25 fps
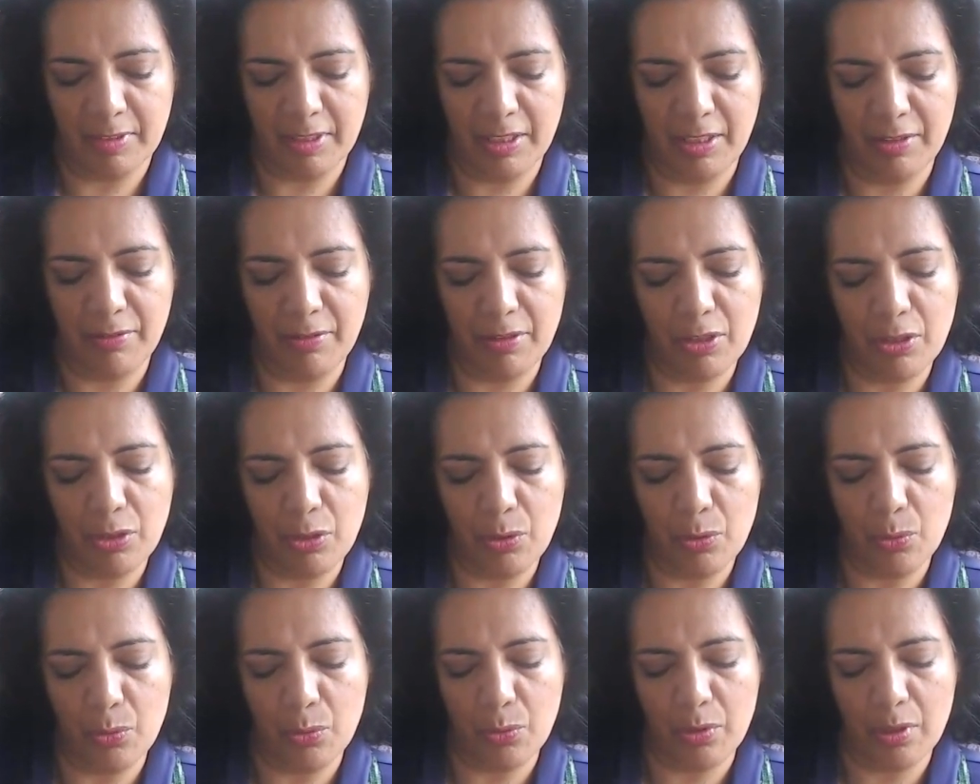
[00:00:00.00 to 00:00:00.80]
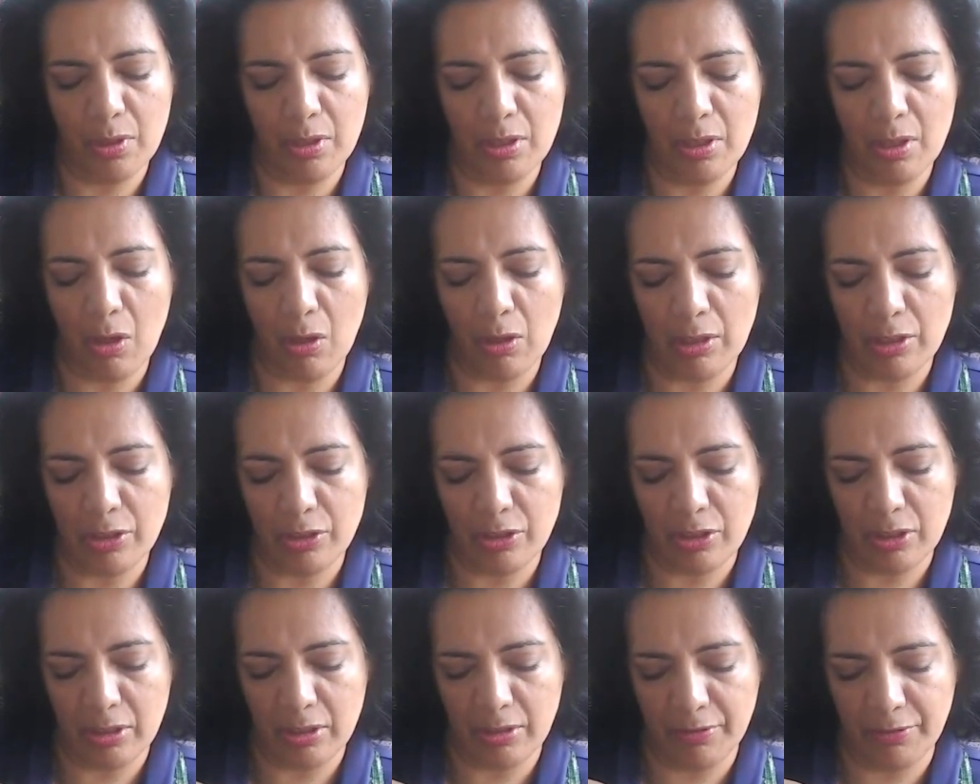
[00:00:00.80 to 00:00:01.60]
giving you the
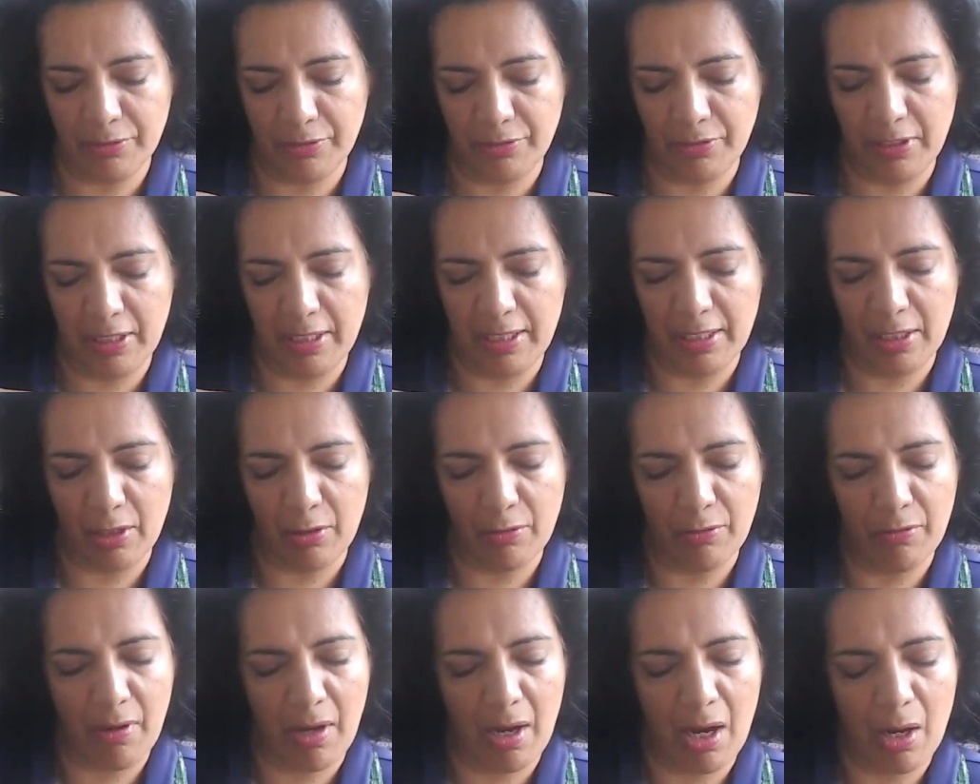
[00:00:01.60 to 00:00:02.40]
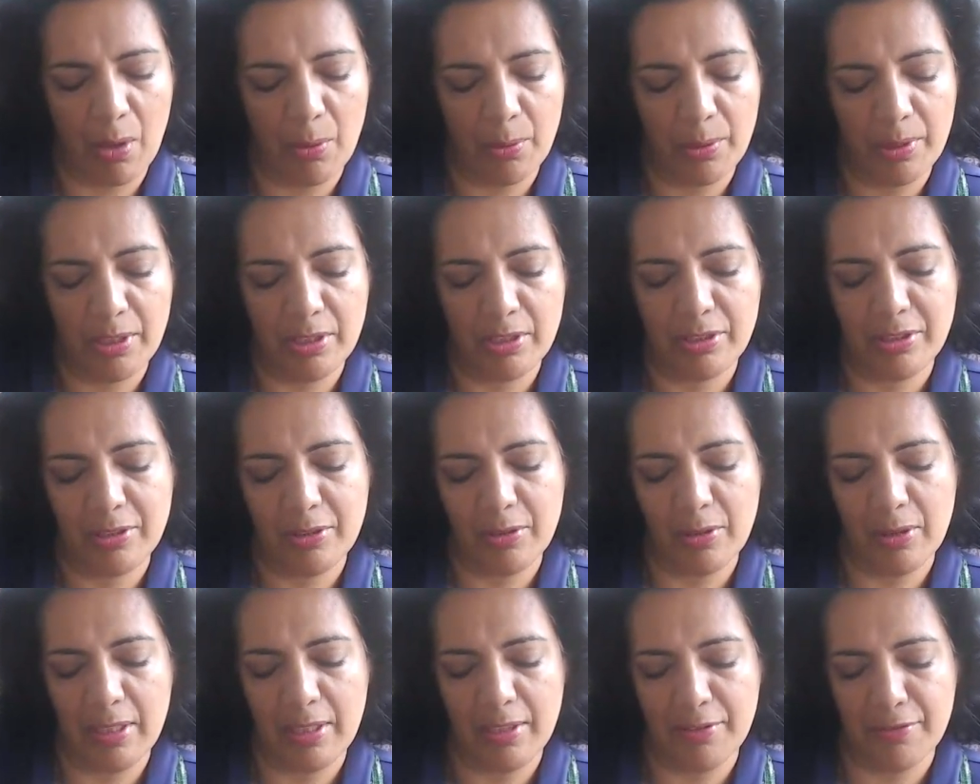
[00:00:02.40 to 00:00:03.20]
knowledge and the feeling of how it is
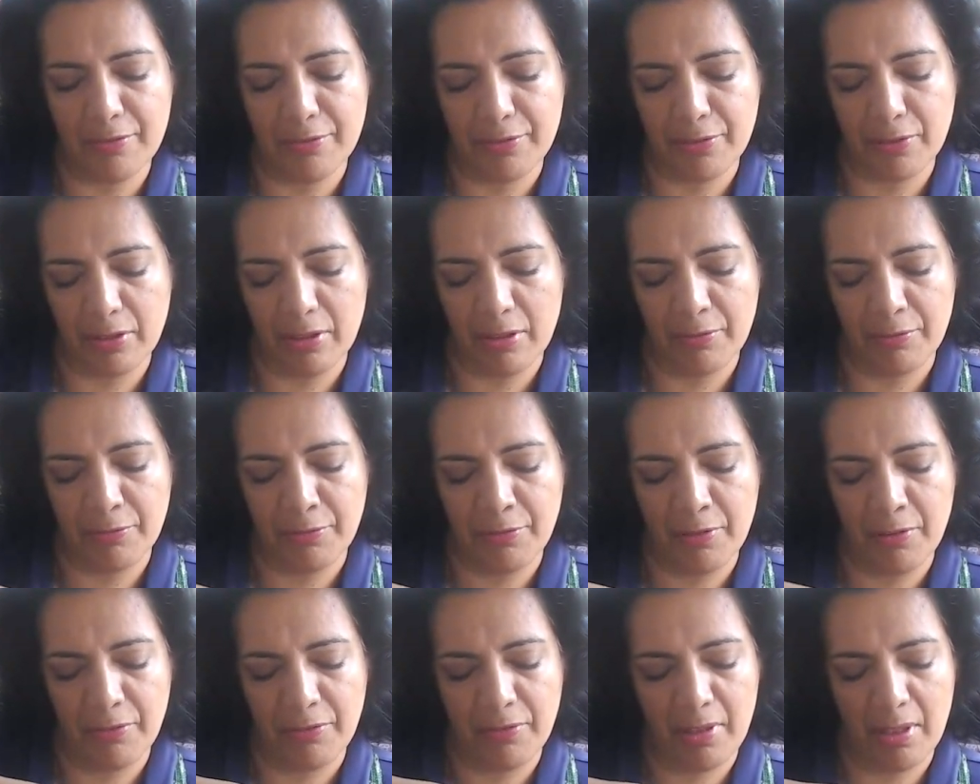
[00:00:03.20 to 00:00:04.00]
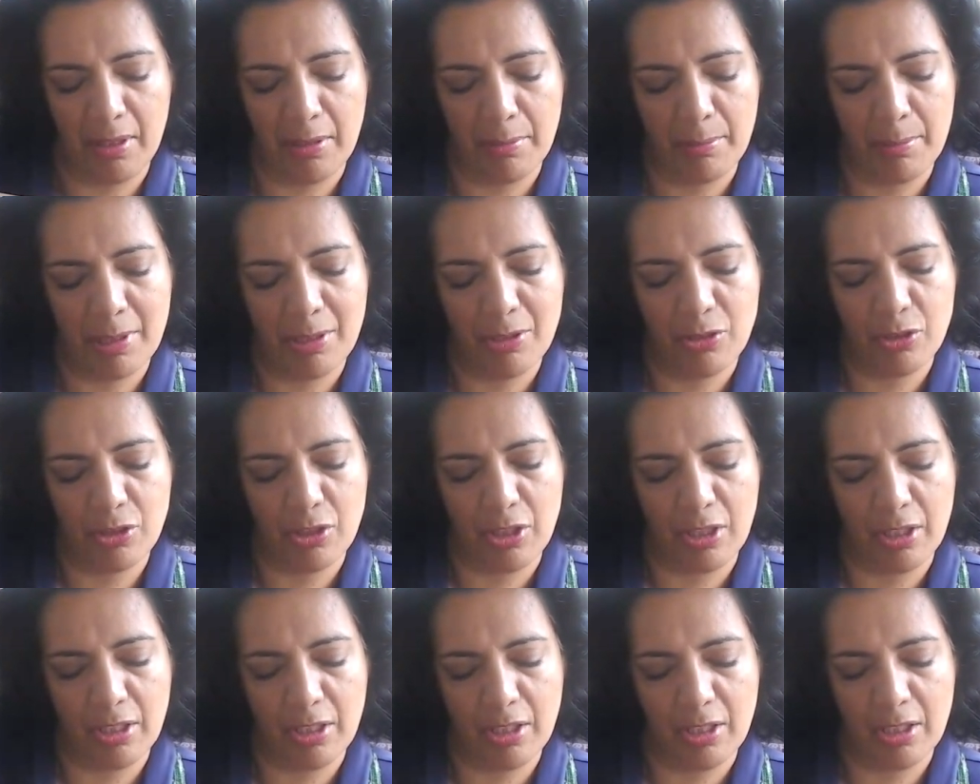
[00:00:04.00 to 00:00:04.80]
to live in the fifth
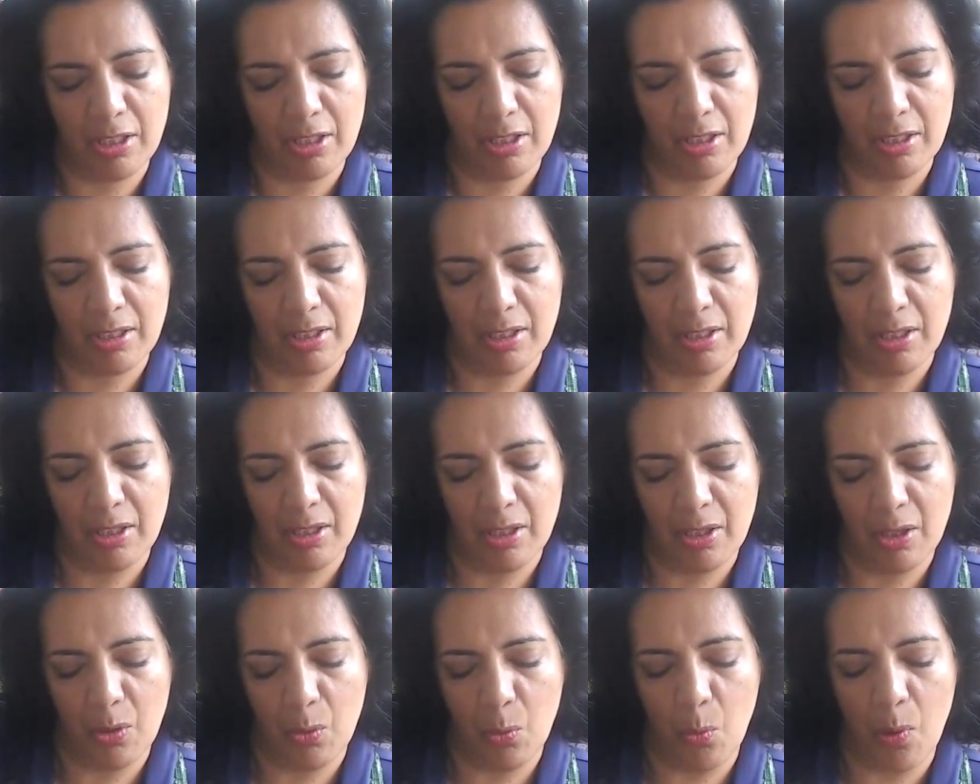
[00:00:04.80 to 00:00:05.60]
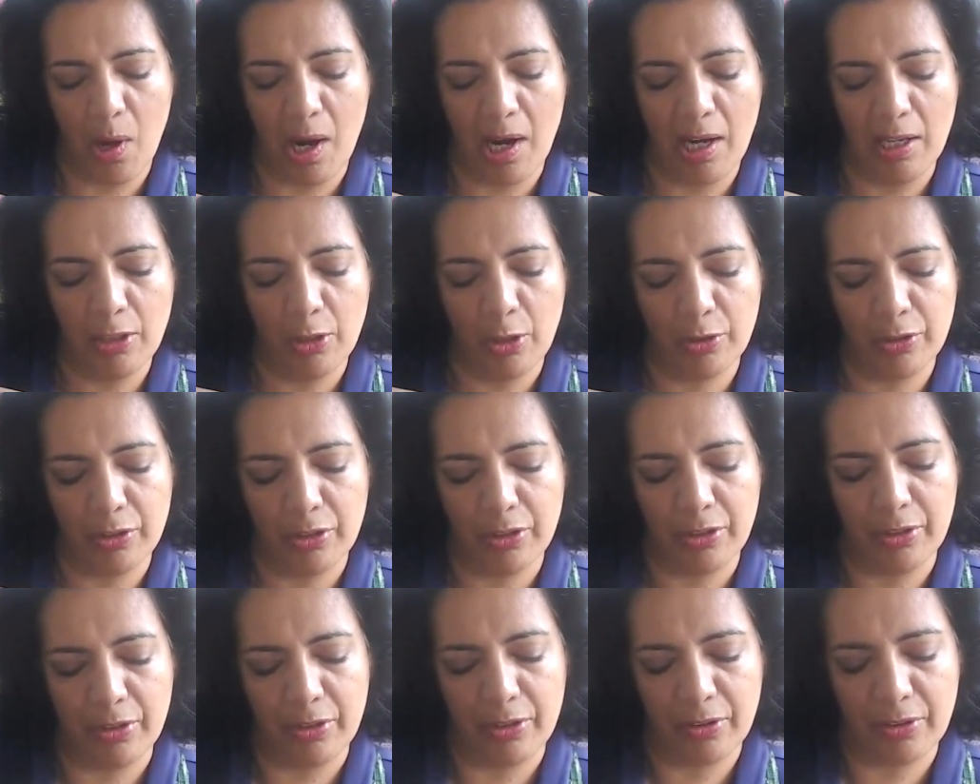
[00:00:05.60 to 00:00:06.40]
dimension while on
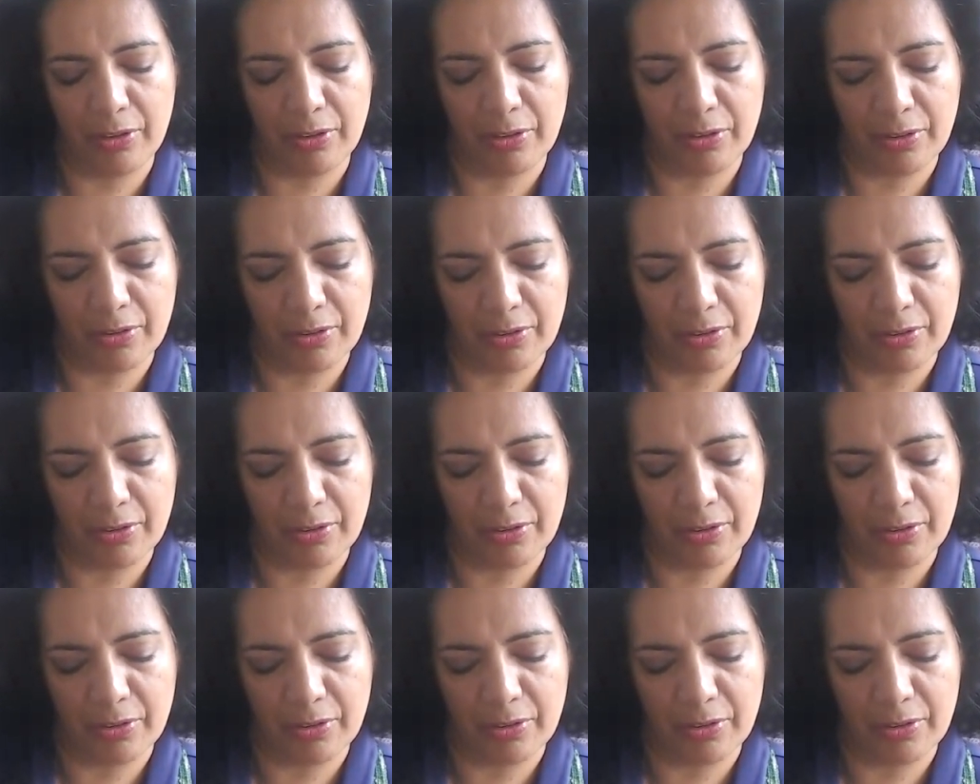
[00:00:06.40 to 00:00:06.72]
earth